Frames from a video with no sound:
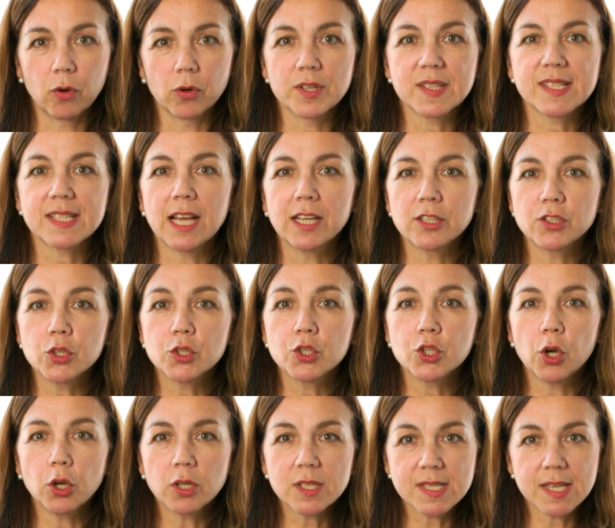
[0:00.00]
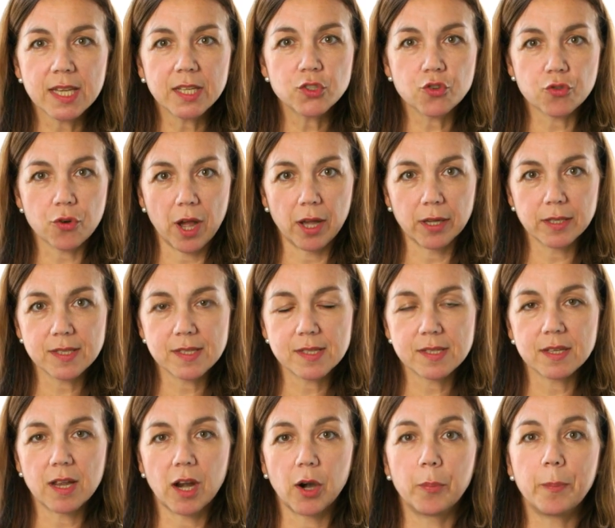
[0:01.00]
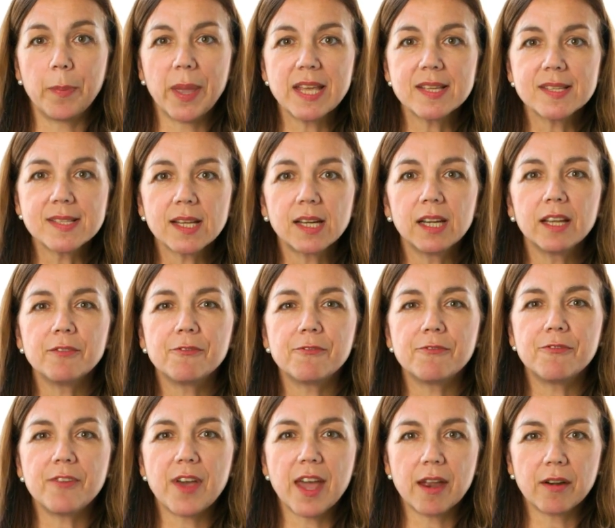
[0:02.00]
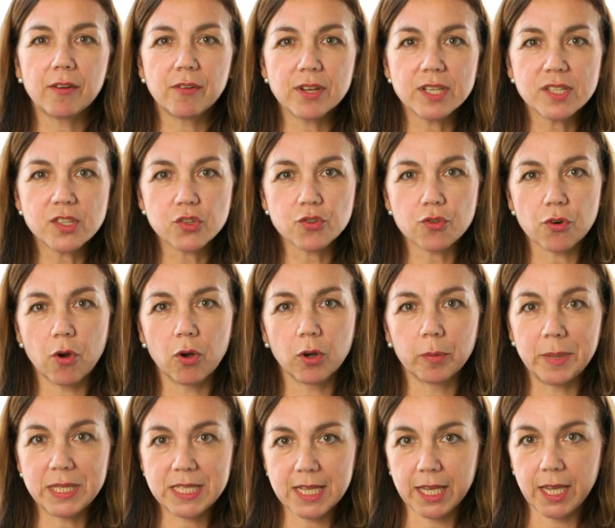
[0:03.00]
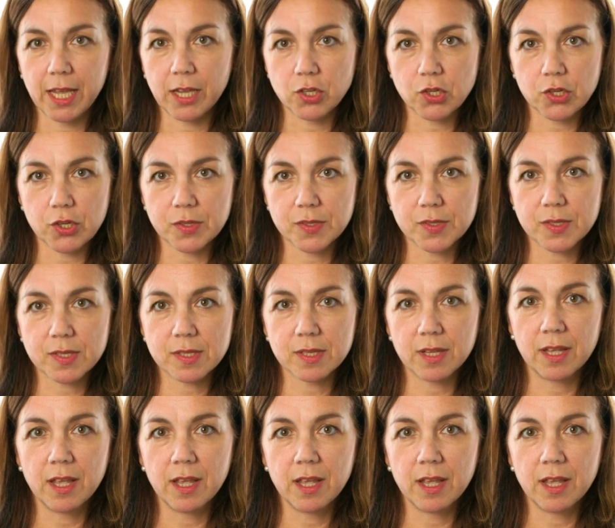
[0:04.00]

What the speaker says: or cytotoxic drugs, are basically very strong medications.